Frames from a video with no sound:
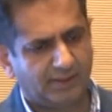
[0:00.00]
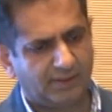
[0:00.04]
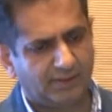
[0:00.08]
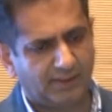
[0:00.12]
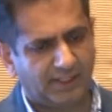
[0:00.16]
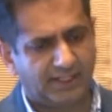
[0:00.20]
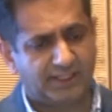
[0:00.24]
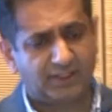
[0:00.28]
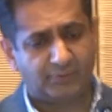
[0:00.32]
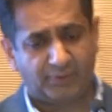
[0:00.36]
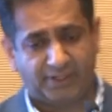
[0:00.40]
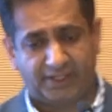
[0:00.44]

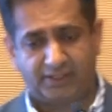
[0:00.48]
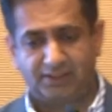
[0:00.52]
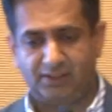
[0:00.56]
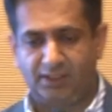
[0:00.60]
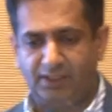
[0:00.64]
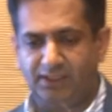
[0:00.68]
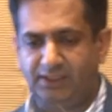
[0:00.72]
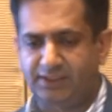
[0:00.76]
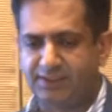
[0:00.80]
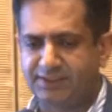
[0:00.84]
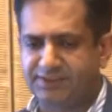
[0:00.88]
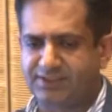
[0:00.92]
anyway,
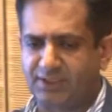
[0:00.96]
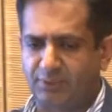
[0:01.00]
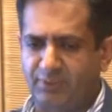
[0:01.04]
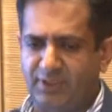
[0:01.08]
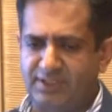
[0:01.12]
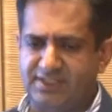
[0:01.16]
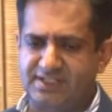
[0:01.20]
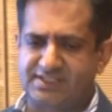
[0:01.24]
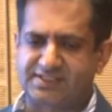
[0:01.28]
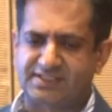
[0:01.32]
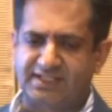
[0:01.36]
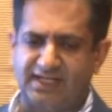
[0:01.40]
so we
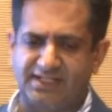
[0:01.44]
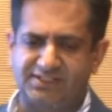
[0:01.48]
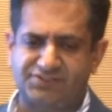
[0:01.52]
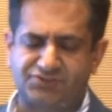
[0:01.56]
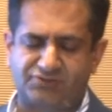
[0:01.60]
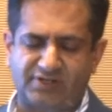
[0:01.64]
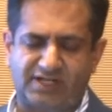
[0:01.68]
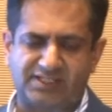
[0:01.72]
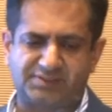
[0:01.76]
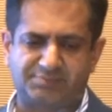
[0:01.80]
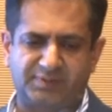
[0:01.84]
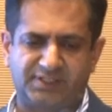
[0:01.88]
discussed
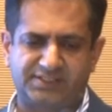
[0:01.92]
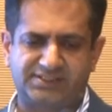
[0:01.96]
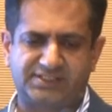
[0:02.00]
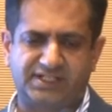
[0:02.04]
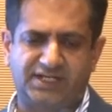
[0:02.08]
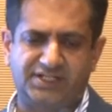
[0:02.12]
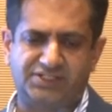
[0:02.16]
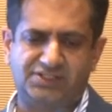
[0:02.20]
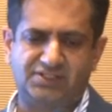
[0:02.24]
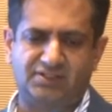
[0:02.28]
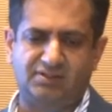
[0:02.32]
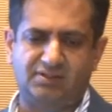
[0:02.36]

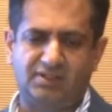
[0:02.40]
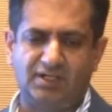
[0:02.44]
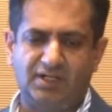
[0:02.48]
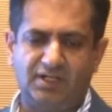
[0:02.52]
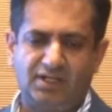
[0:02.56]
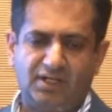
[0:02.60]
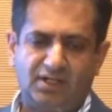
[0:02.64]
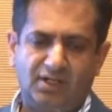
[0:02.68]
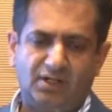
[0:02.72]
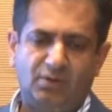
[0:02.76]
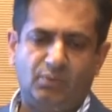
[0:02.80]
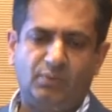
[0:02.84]

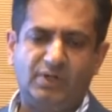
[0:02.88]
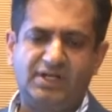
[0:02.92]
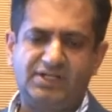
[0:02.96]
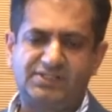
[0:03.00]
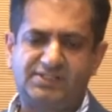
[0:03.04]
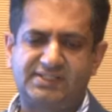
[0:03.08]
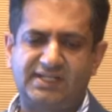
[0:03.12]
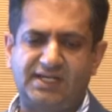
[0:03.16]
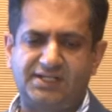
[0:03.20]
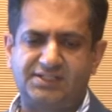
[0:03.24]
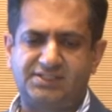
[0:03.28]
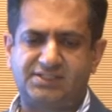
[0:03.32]
transplantation. We
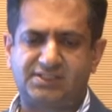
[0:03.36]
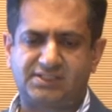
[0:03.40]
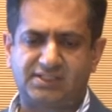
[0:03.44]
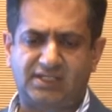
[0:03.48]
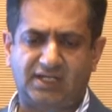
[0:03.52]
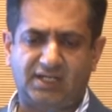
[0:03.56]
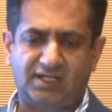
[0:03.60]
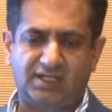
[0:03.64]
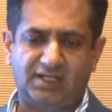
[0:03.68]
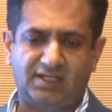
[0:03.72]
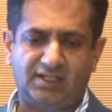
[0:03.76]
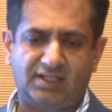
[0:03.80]
sent
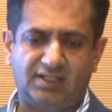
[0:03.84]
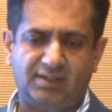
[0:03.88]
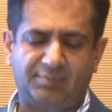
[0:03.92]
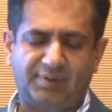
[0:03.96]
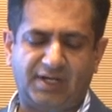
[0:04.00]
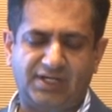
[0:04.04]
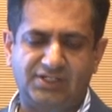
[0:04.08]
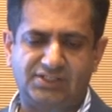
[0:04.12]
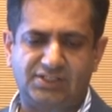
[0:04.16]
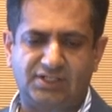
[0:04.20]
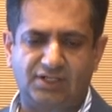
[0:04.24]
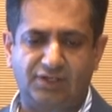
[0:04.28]
the
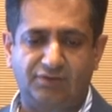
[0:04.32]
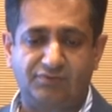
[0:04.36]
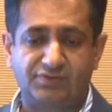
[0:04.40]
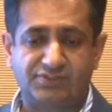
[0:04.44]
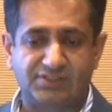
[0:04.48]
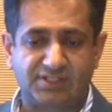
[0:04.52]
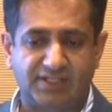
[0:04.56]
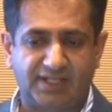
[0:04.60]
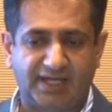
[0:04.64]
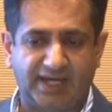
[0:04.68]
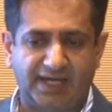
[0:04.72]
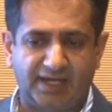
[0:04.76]
patient over to
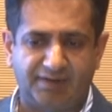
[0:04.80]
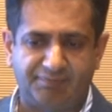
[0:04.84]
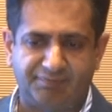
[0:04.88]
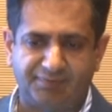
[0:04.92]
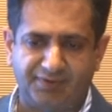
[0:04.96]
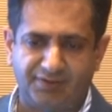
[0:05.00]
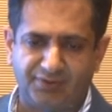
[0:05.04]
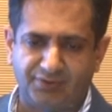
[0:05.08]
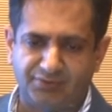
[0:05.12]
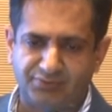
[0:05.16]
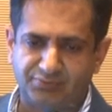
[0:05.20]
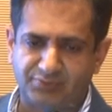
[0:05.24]
the
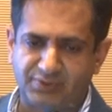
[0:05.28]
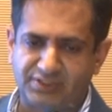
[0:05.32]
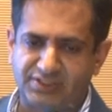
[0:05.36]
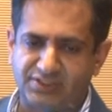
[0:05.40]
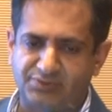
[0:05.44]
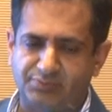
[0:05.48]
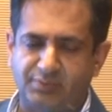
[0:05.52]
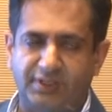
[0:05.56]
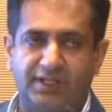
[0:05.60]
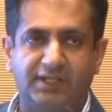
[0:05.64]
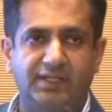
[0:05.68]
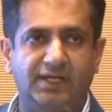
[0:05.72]
Harefield, which
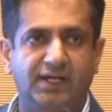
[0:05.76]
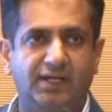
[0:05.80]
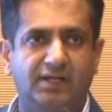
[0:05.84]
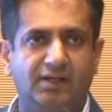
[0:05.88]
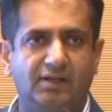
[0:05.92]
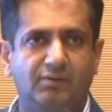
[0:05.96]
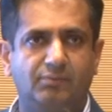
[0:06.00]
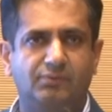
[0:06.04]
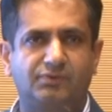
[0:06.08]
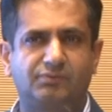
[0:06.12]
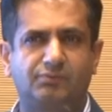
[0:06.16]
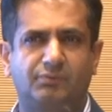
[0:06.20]
is where
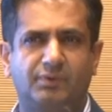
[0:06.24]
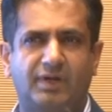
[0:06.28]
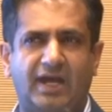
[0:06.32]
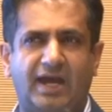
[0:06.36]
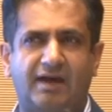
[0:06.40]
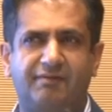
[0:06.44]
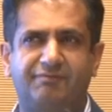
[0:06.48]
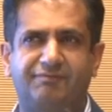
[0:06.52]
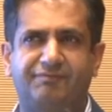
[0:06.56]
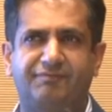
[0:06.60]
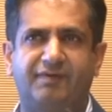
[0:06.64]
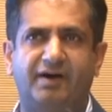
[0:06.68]
we
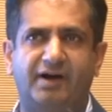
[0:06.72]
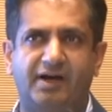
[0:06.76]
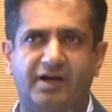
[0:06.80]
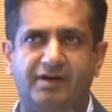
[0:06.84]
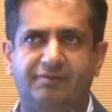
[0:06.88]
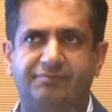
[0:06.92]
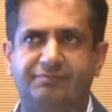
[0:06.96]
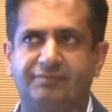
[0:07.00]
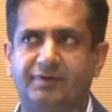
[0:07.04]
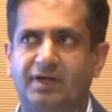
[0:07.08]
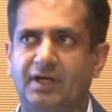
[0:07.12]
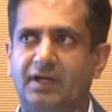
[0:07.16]
have
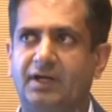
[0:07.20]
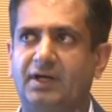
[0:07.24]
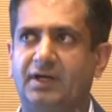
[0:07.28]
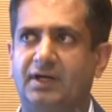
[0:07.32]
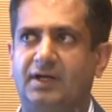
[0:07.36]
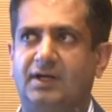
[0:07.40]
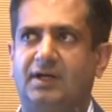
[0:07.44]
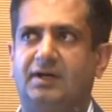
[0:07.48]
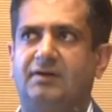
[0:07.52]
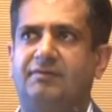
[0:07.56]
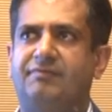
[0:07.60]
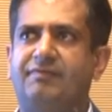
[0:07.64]
five
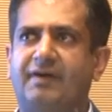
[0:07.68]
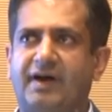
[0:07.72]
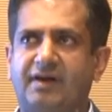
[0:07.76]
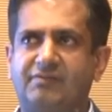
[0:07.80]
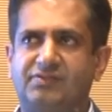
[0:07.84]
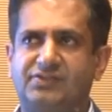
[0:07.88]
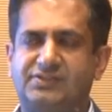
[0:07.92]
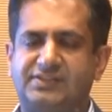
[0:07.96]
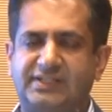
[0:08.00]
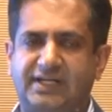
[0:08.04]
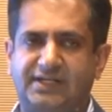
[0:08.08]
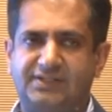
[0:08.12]

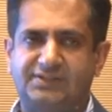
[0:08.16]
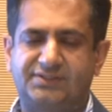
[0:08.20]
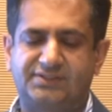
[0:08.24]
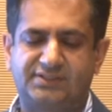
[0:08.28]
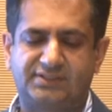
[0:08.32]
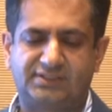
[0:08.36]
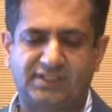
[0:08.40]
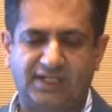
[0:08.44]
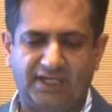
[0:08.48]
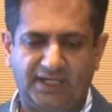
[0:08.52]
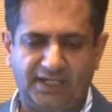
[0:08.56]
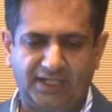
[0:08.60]
or
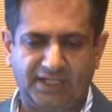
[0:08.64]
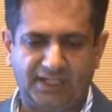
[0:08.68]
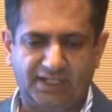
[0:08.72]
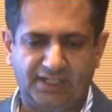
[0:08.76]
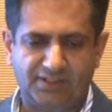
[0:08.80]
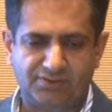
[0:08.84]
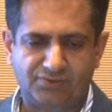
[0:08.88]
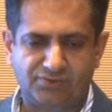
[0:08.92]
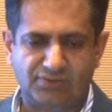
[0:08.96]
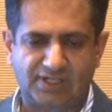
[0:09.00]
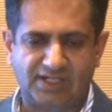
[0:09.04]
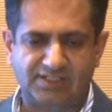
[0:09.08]
six
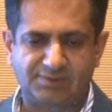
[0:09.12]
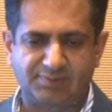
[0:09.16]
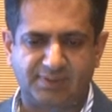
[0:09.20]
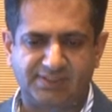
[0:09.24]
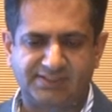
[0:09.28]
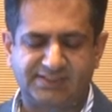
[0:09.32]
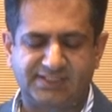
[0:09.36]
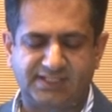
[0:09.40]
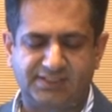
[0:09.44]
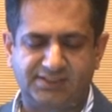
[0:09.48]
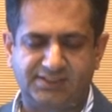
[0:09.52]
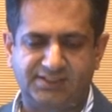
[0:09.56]

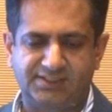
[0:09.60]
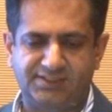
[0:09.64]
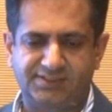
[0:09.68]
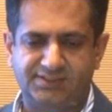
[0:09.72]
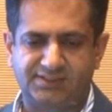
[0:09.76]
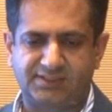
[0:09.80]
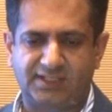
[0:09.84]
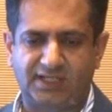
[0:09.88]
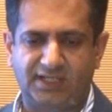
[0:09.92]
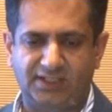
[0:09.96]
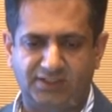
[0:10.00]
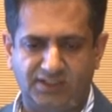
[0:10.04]
transplant
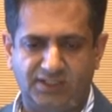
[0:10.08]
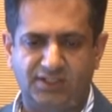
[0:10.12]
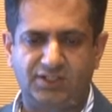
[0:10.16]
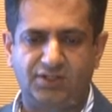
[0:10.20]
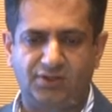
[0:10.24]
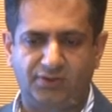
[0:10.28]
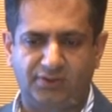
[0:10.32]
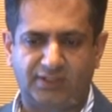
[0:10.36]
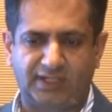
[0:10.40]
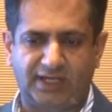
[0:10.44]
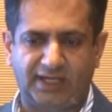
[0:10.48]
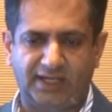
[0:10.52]
centres in
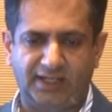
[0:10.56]
the UK.